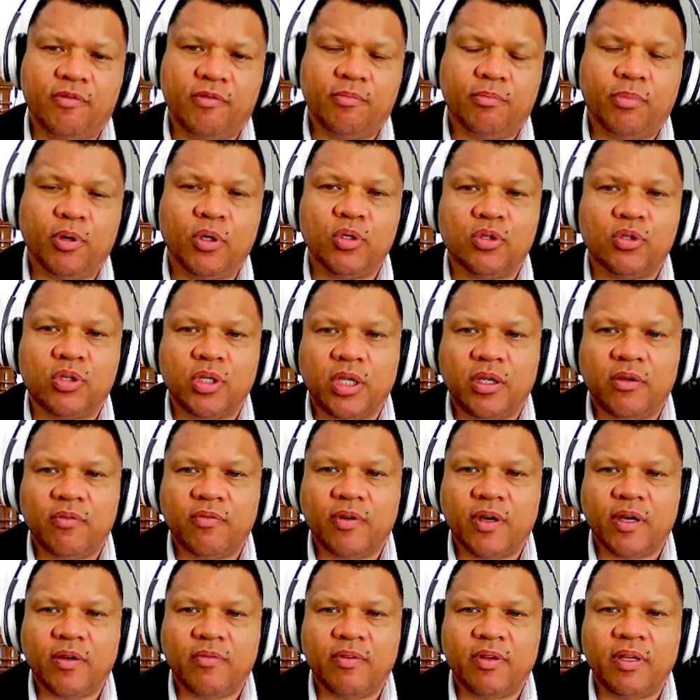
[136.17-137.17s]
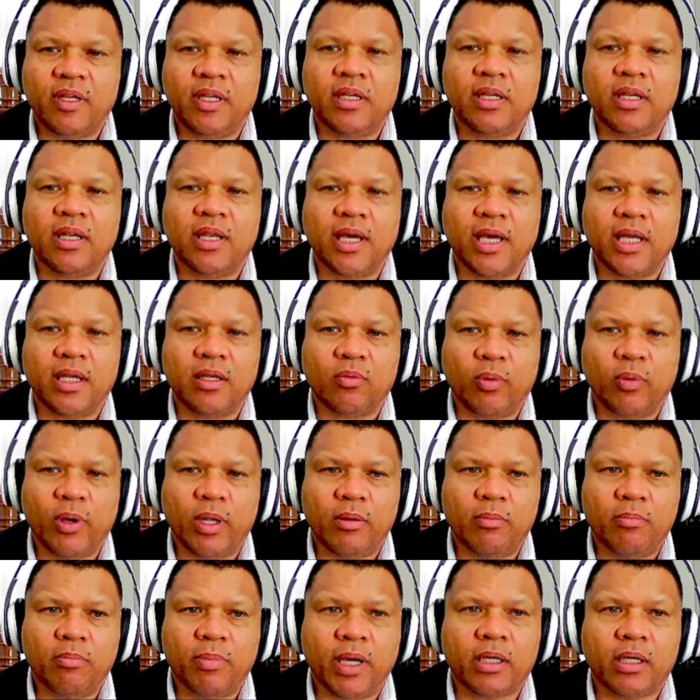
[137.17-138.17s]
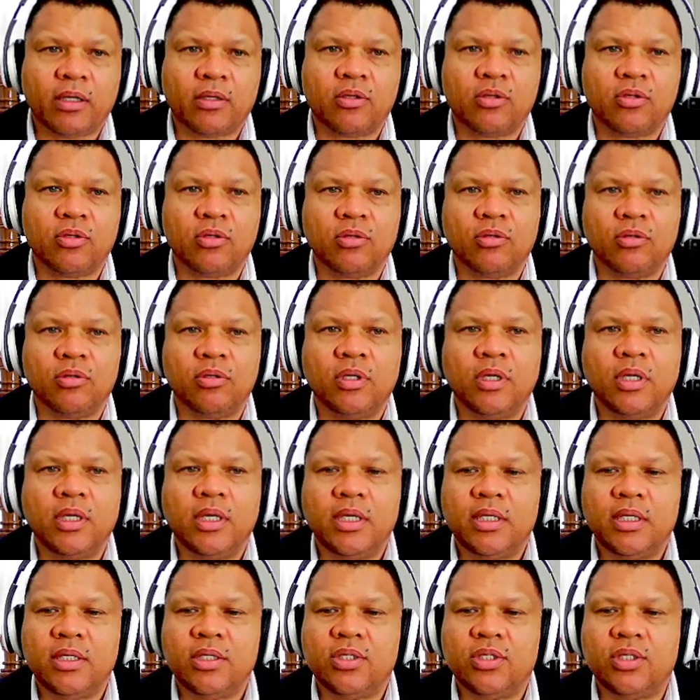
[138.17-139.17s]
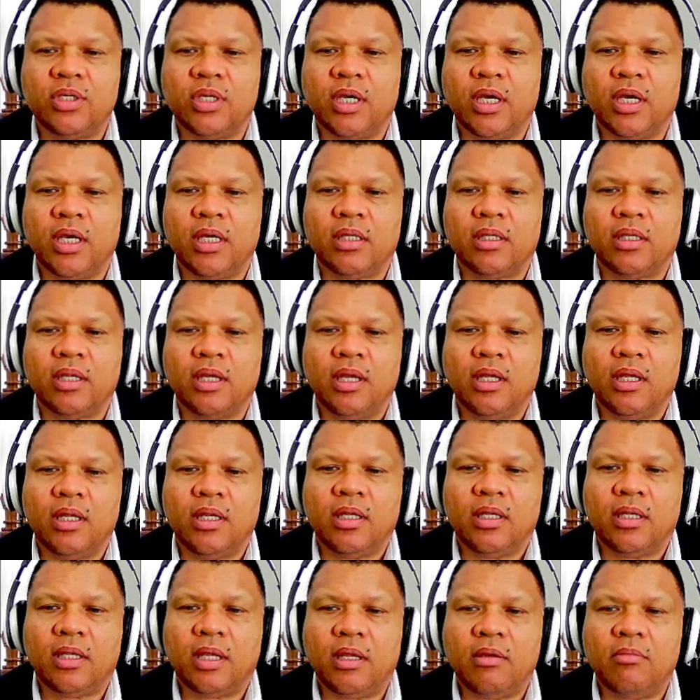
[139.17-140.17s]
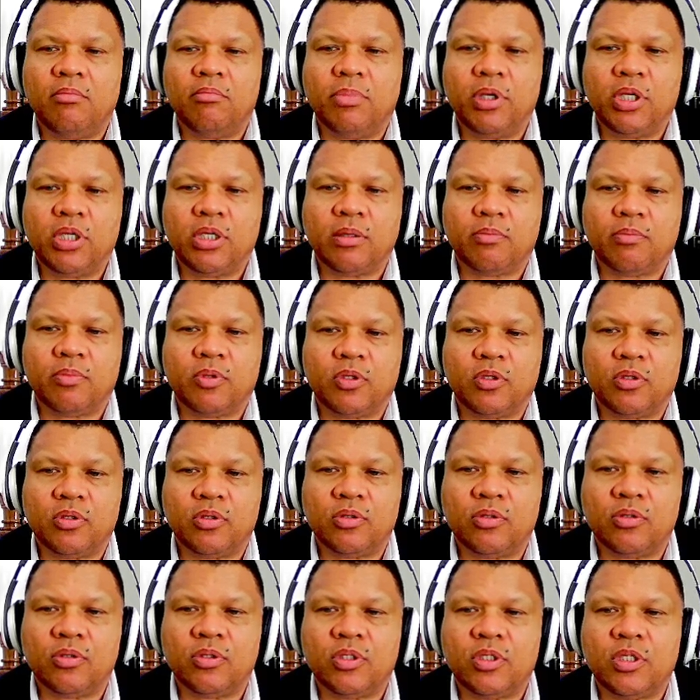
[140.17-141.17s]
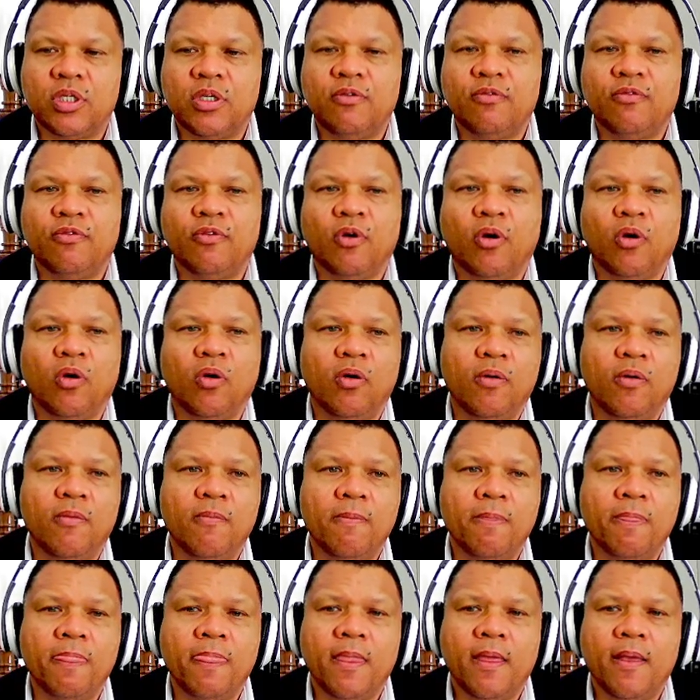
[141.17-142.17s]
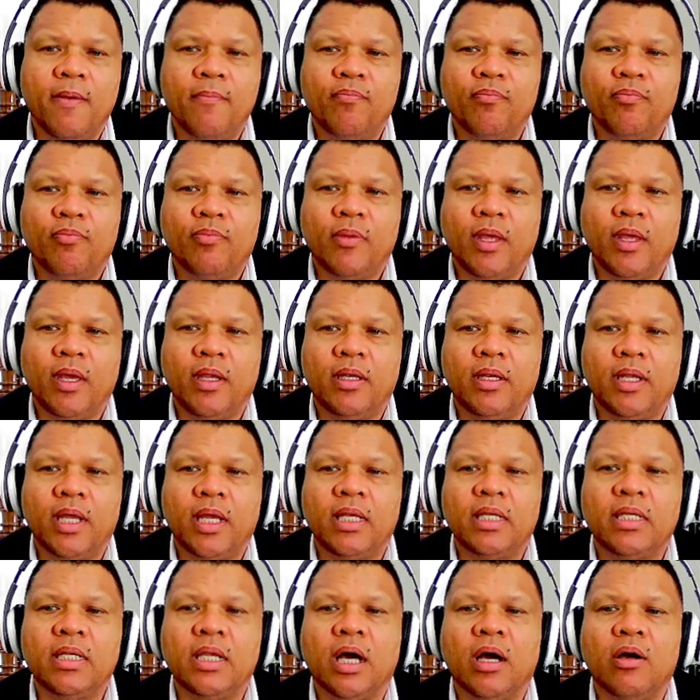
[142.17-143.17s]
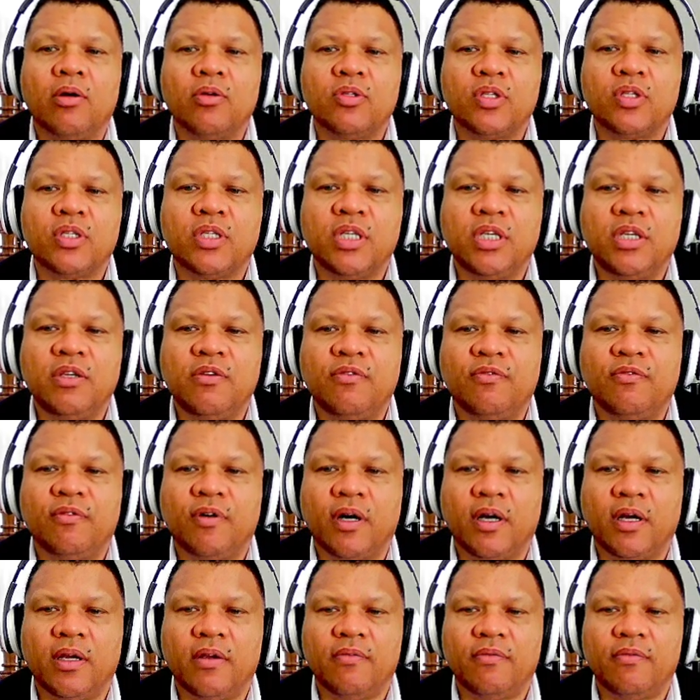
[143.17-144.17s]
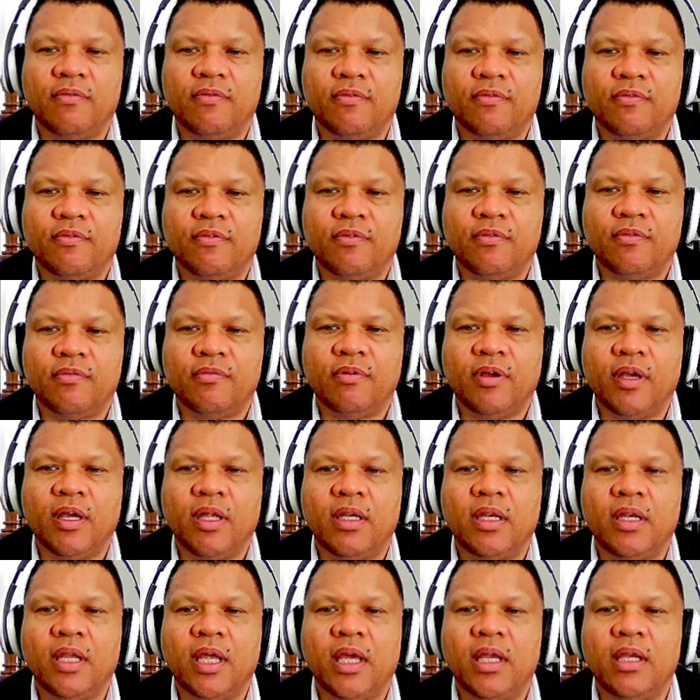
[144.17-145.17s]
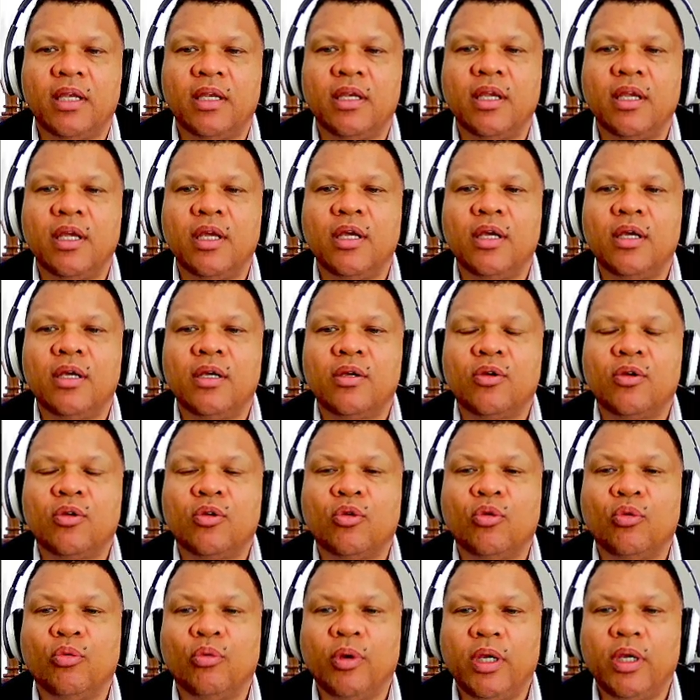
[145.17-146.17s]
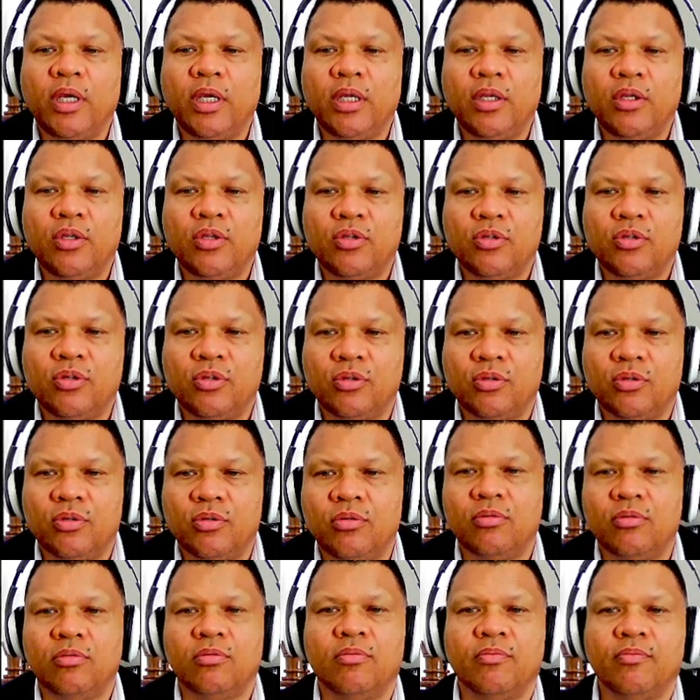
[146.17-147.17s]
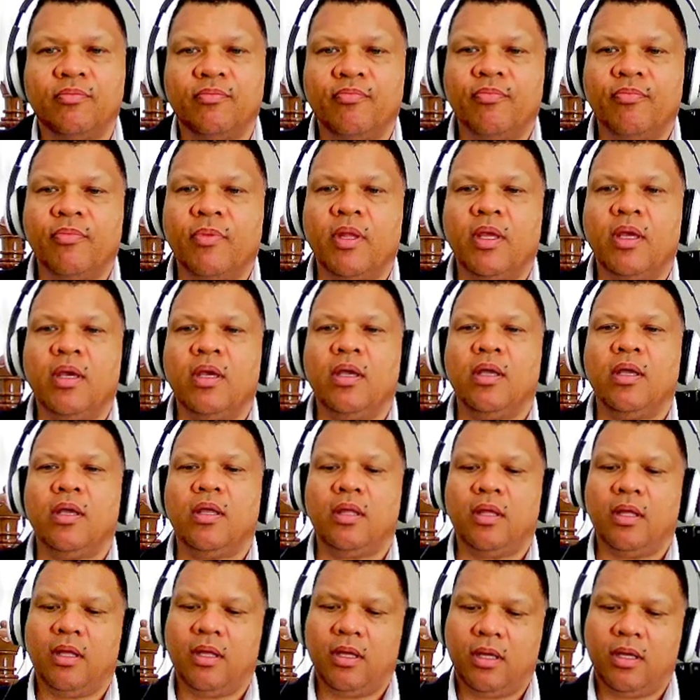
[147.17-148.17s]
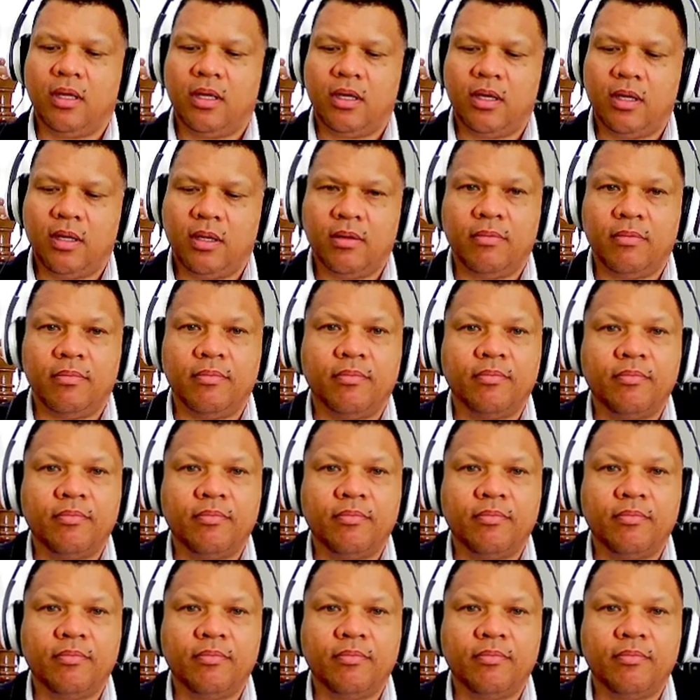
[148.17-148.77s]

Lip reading: pawn to e5, and then the knight went back to g8, then bishop to c4, and then now c5, and then queen to uh,